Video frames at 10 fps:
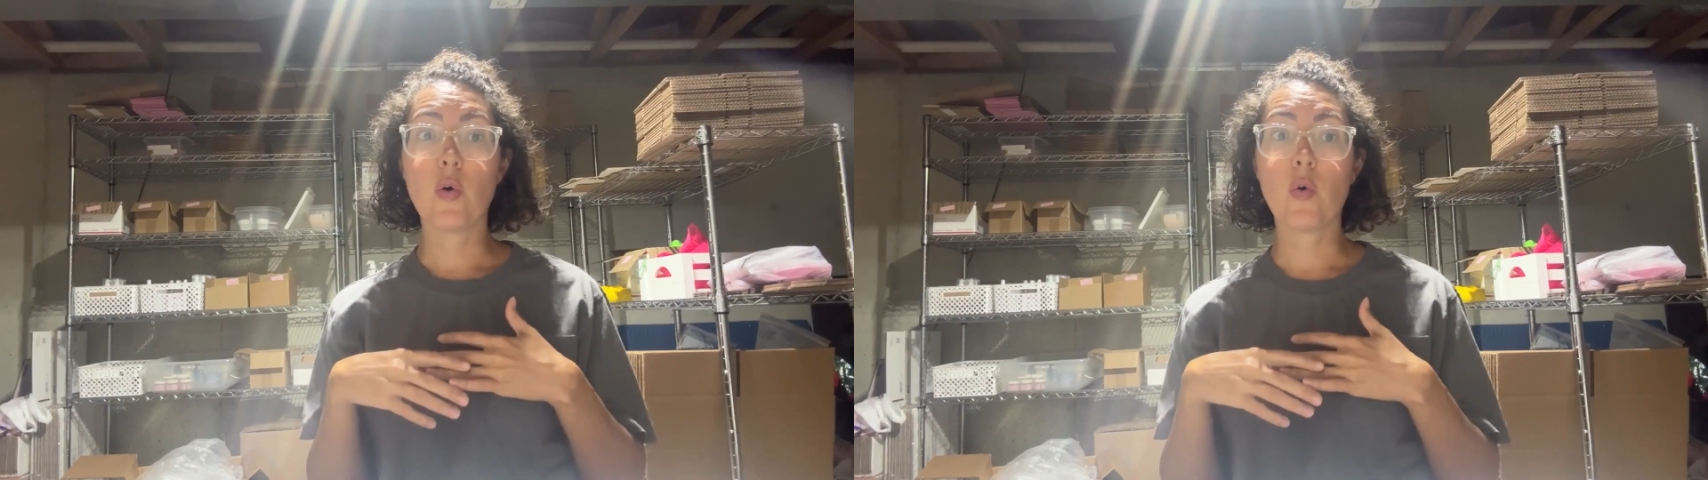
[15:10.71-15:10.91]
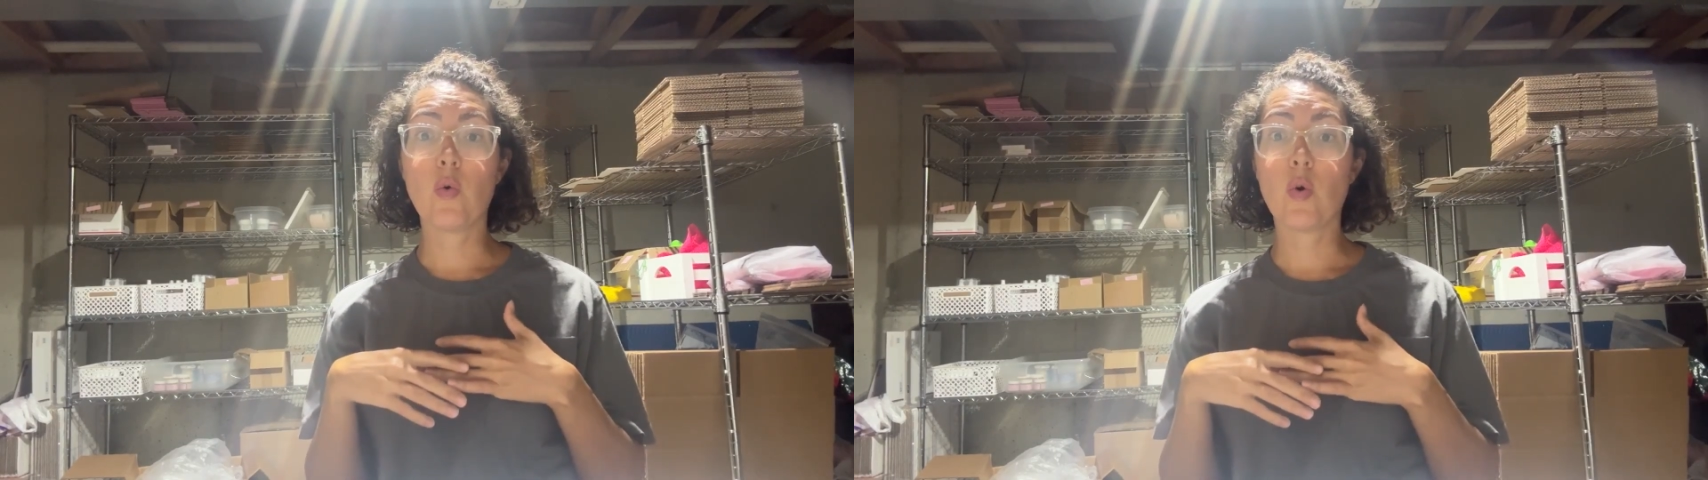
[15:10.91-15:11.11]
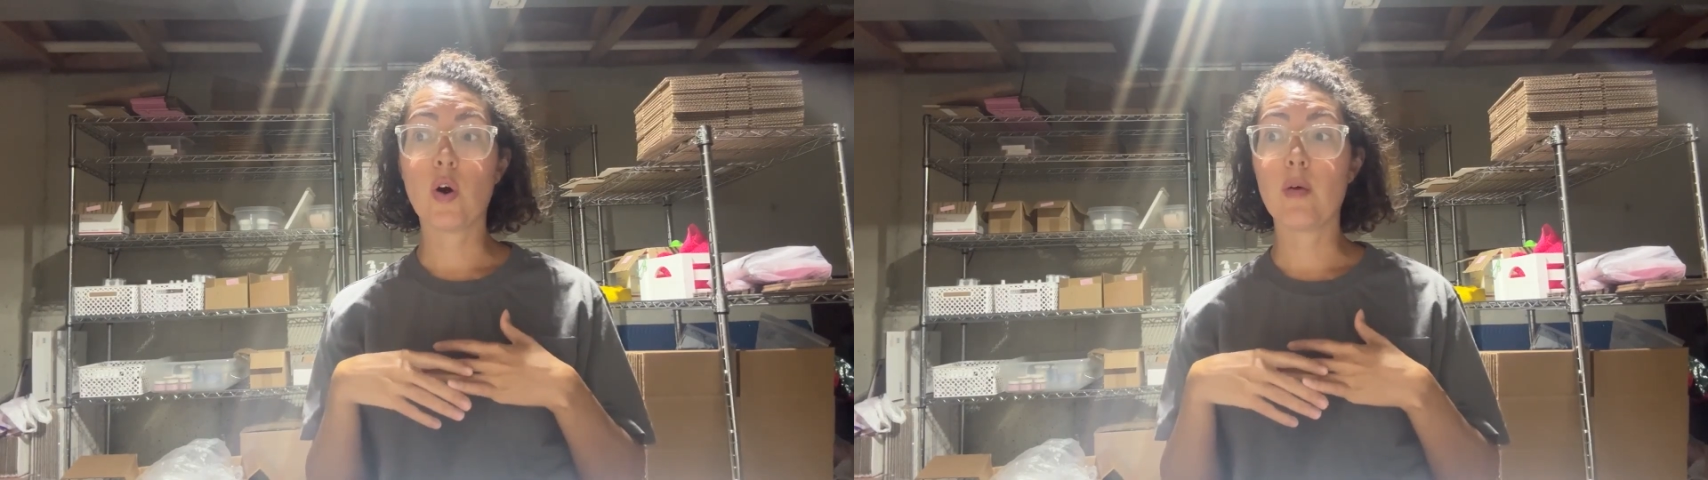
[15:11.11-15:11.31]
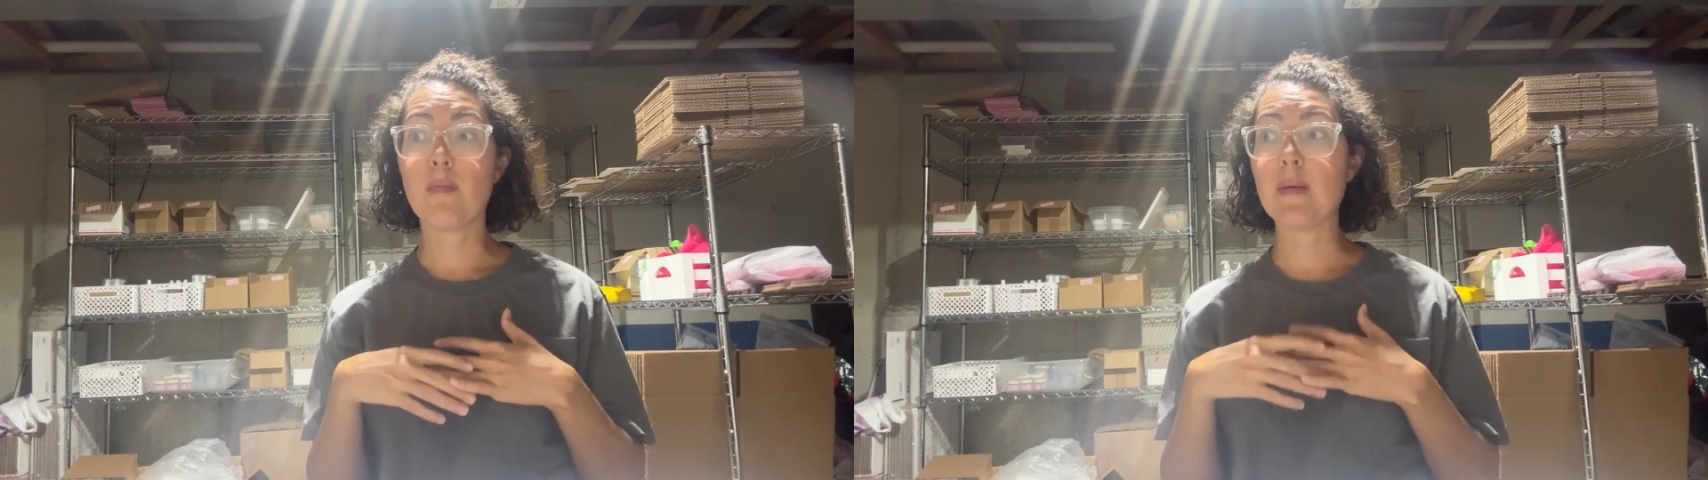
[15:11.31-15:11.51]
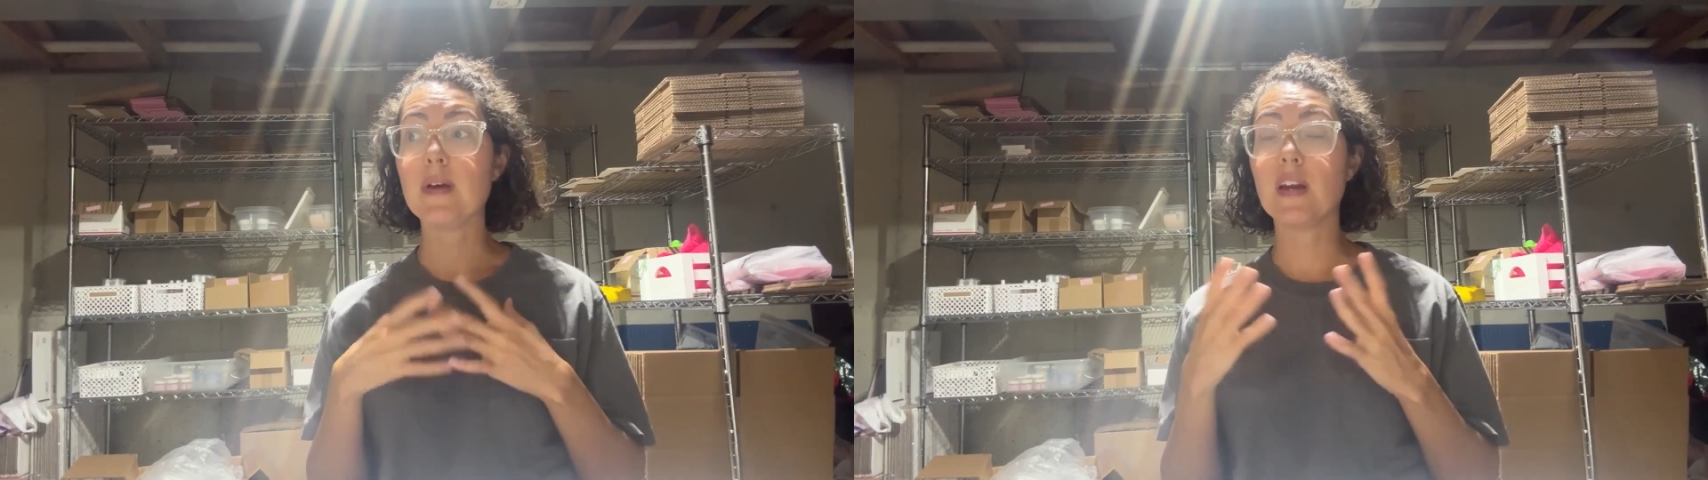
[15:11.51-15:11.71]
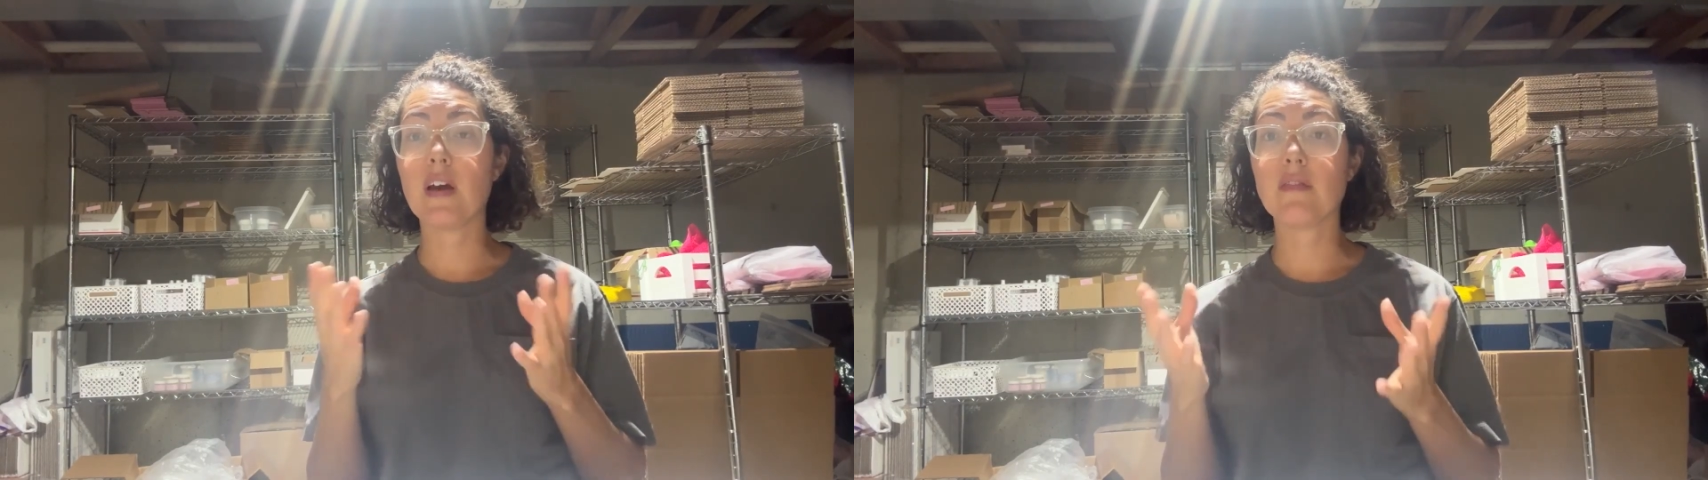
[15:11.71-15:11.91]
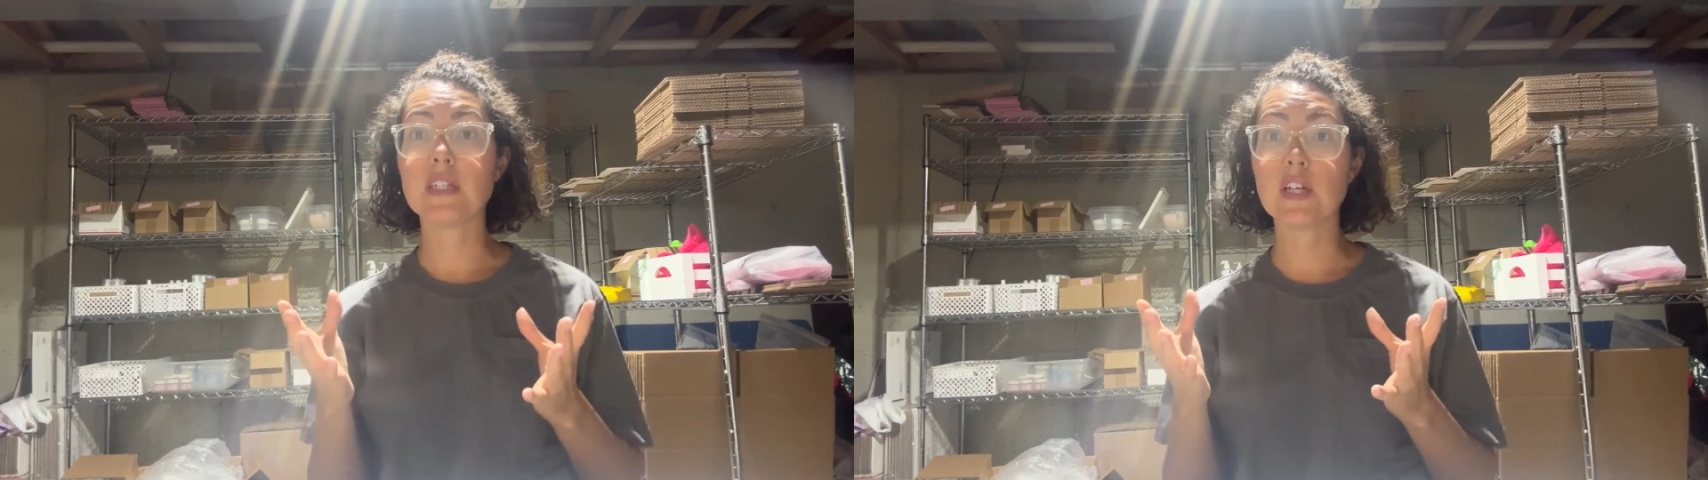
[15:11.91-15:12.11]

or maybe in every